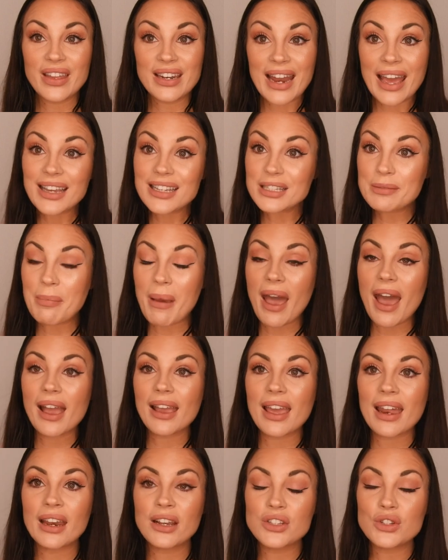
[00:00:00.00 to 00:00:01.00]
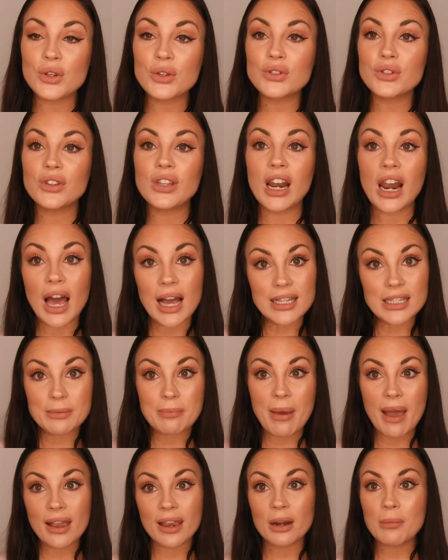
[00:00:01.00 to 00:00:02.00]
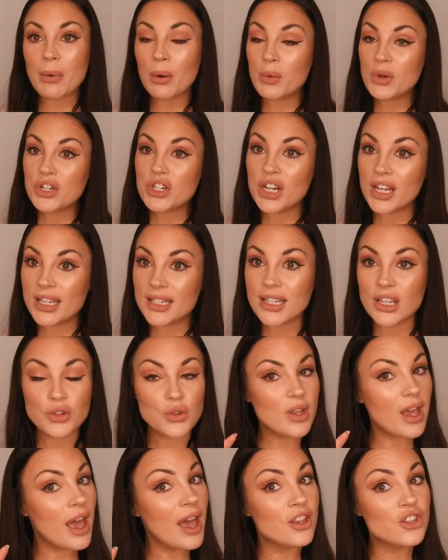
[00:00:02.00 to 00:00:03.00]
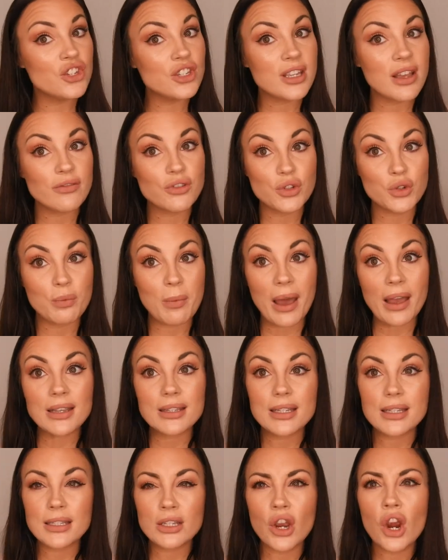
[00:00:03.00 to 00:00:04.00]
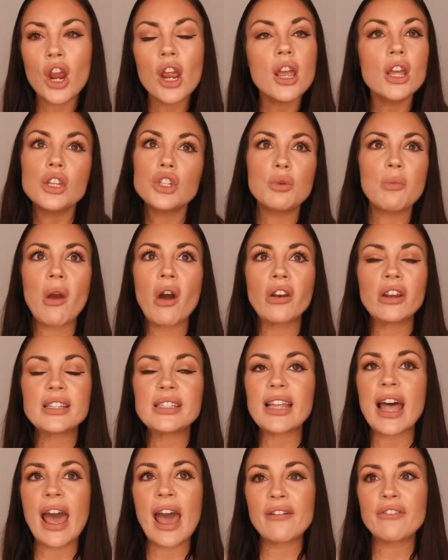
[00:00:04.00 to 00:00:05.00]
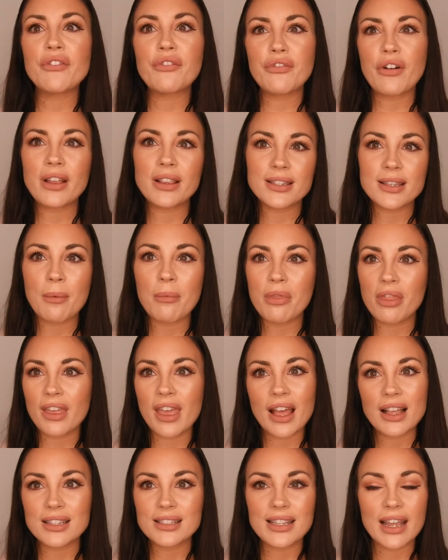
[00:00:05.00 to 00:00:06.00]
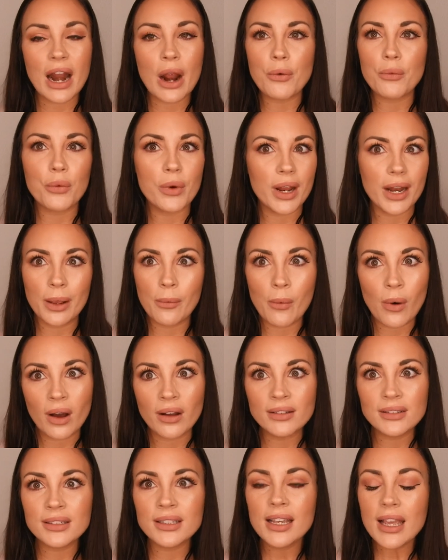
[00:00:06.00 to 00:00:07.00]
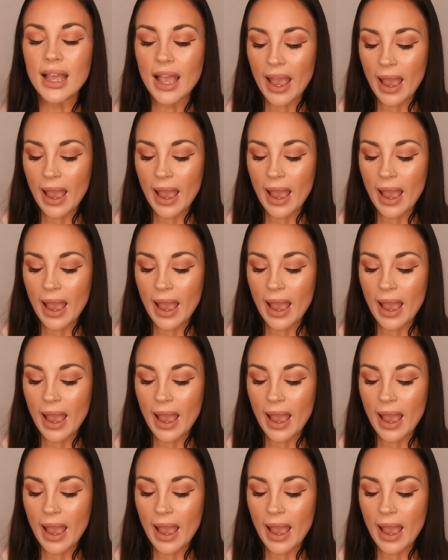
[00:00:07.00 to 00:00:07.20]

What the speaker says: The next bag, and it's also the last bag in my wish list. I just have two bags this year. To be honest, I haven't found something else that I really want.